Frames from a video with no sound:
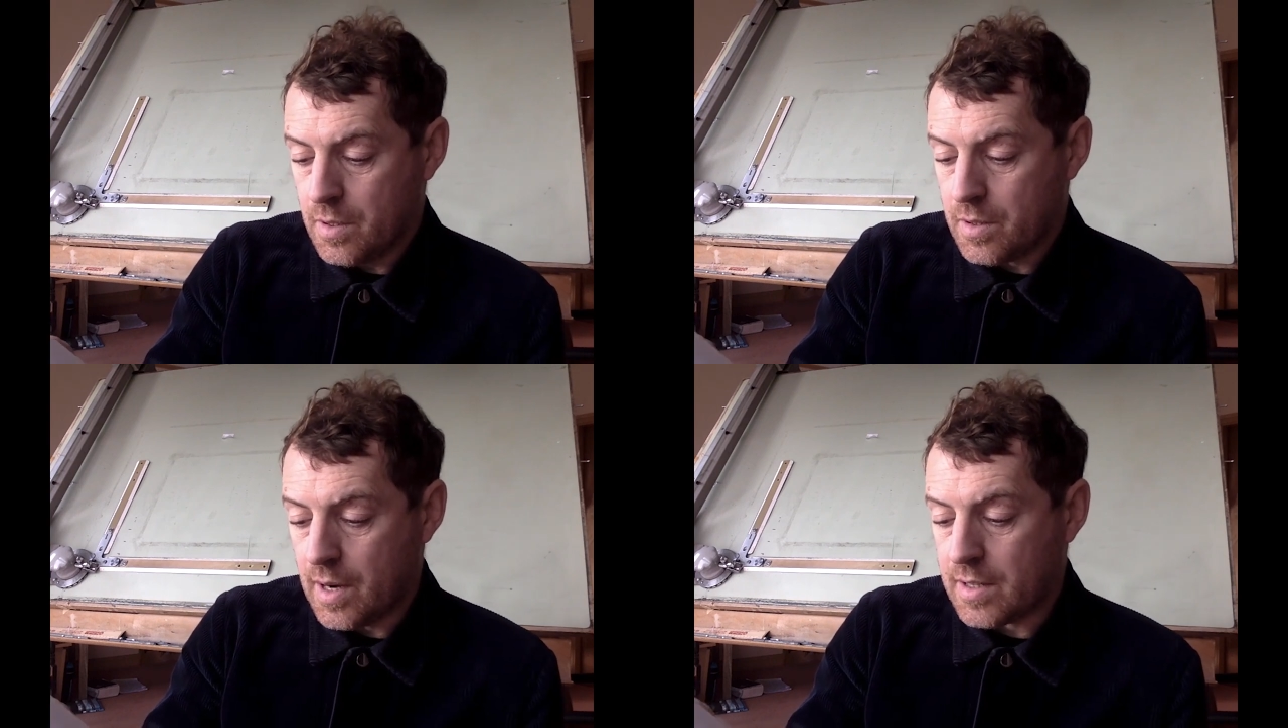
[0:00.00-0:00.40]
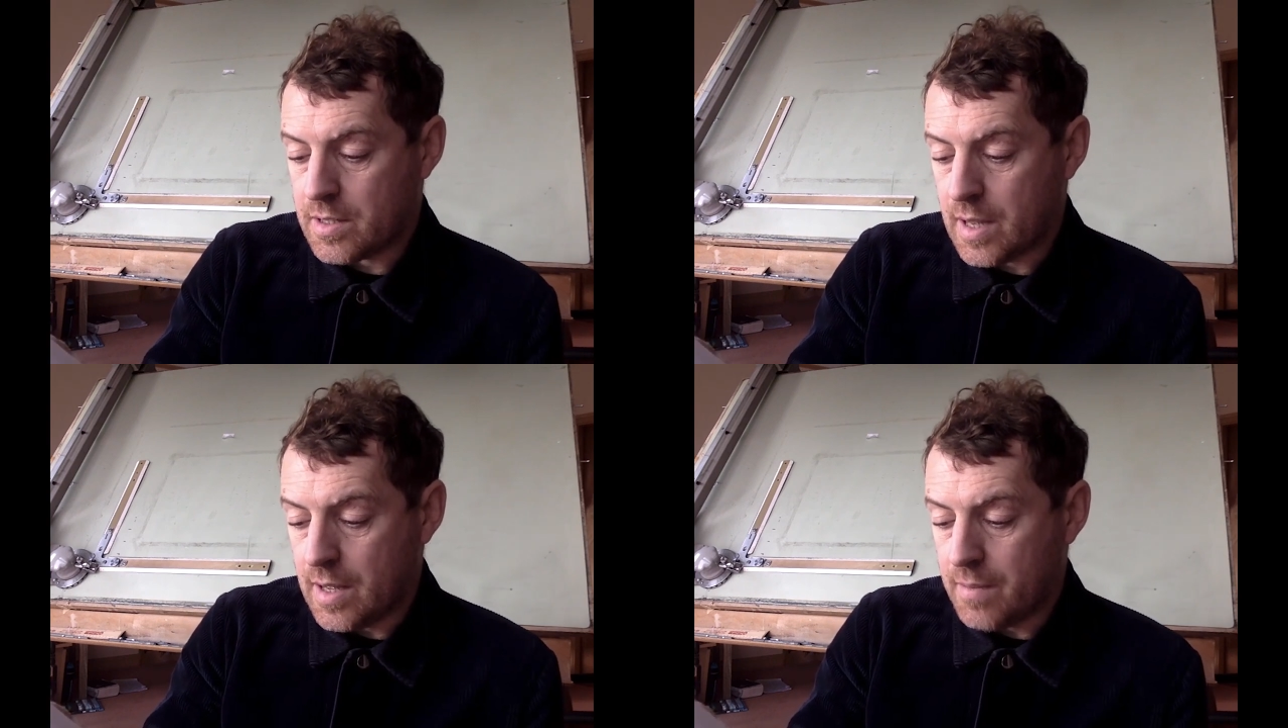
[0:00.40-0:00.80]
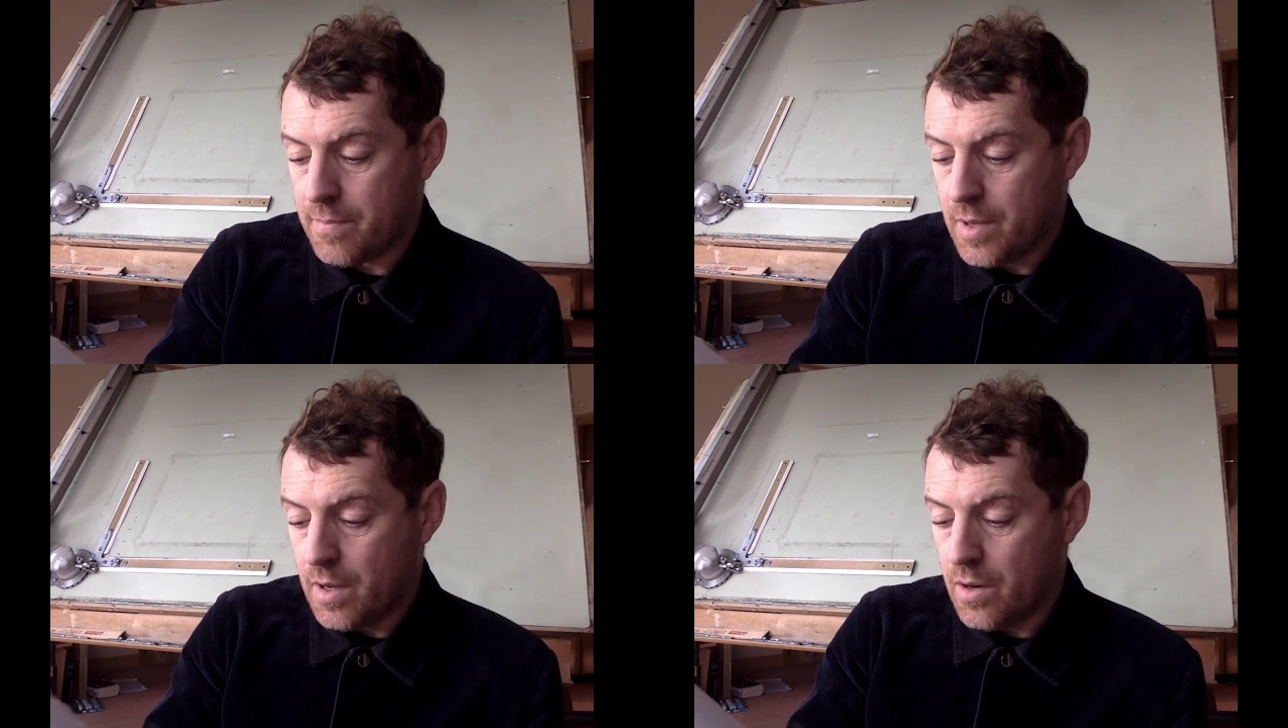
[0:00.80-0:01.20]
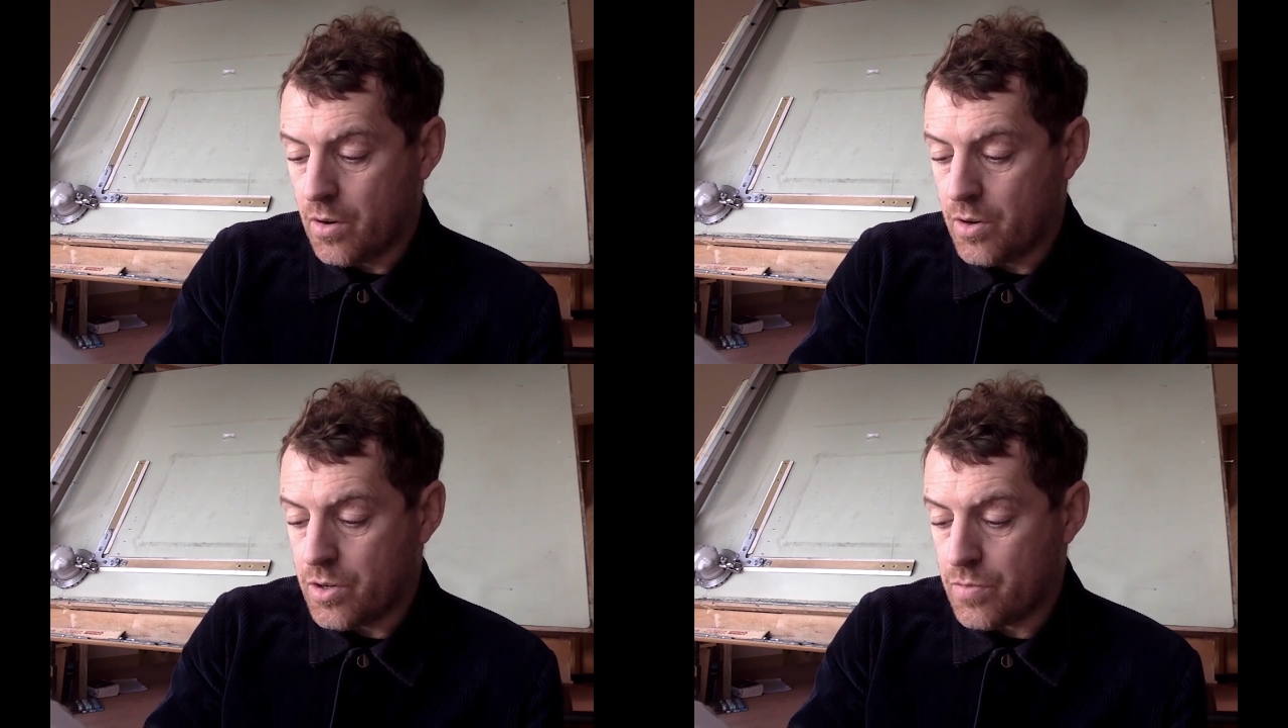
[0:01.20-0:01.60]
The next day, an
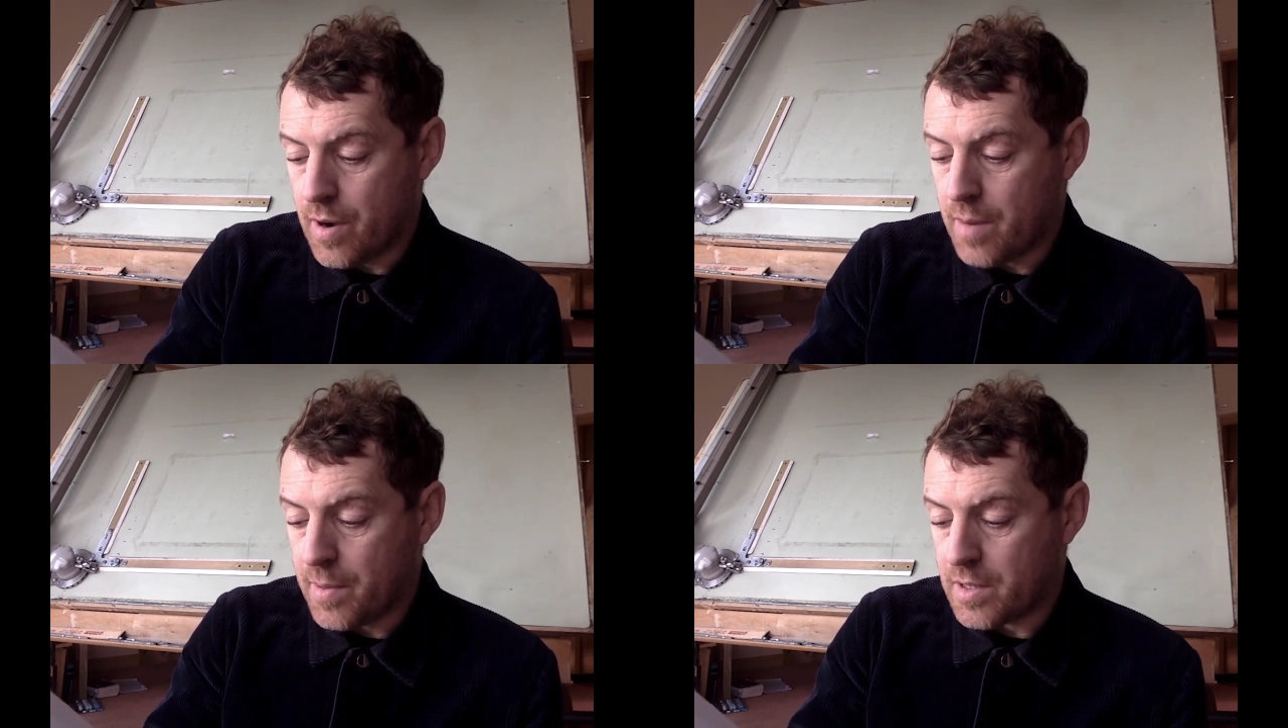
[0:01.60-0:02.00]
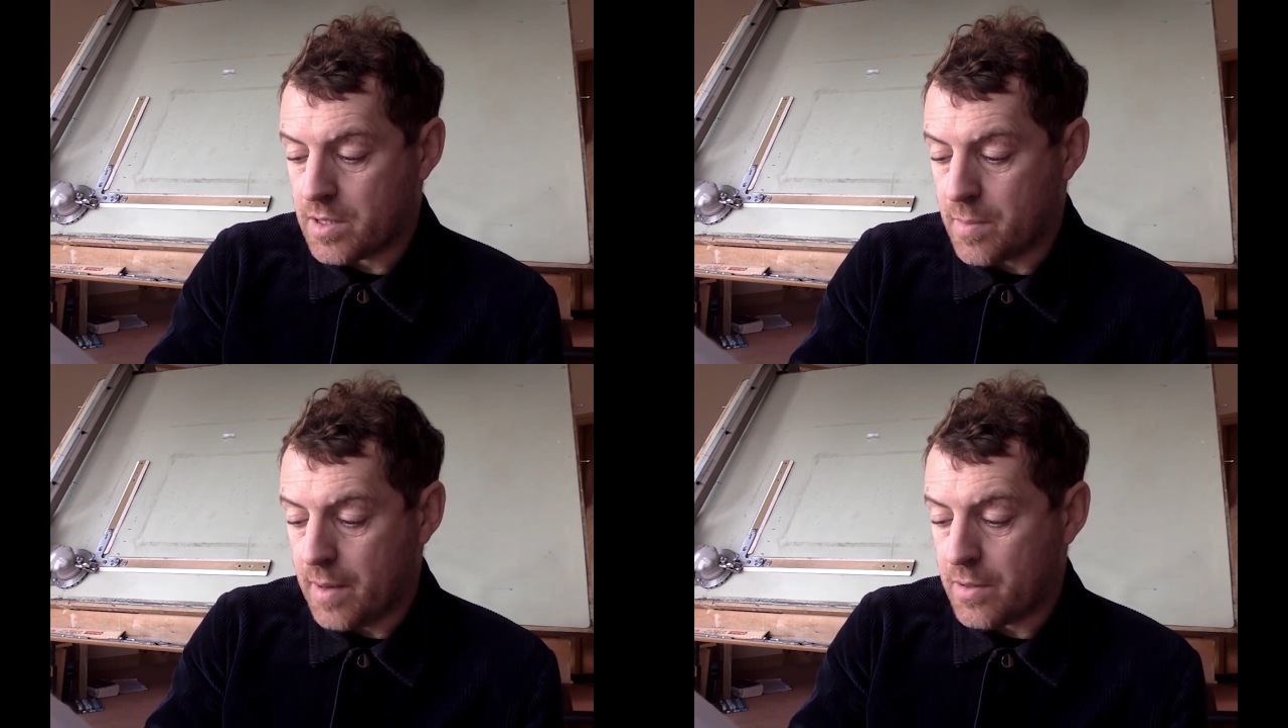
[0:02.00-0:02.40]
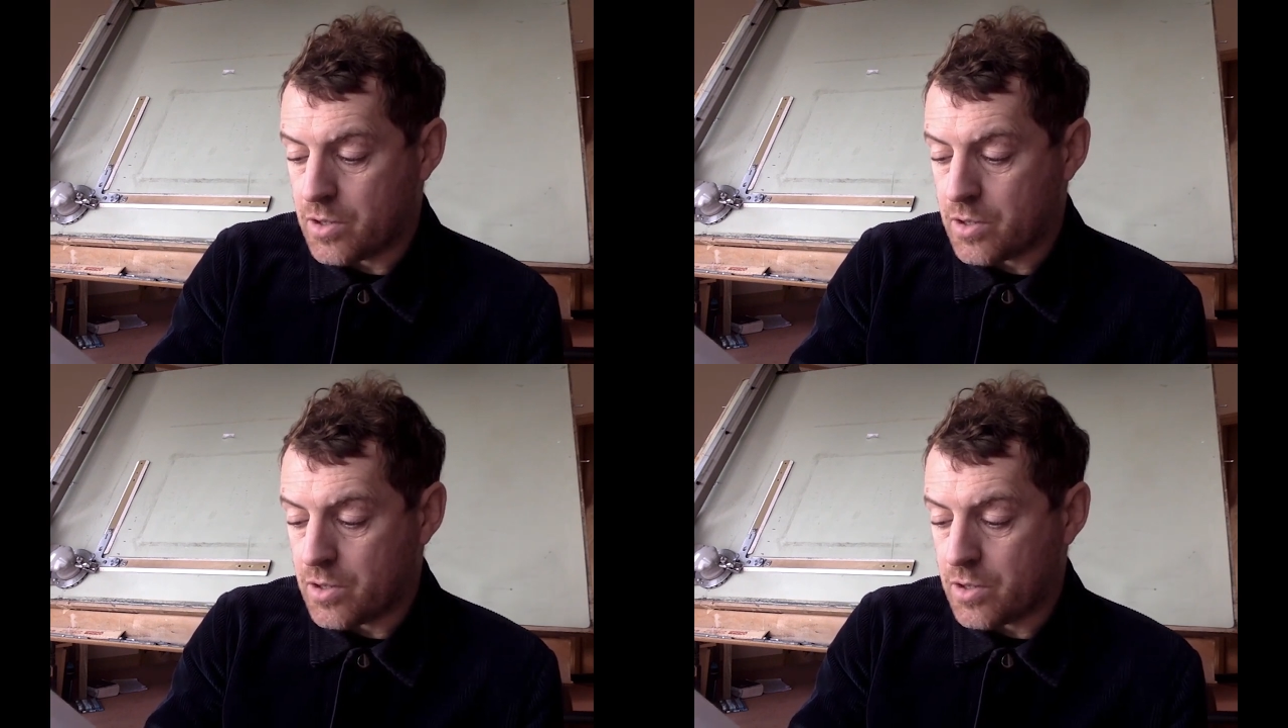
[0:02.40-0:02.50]
orange ready-mix cement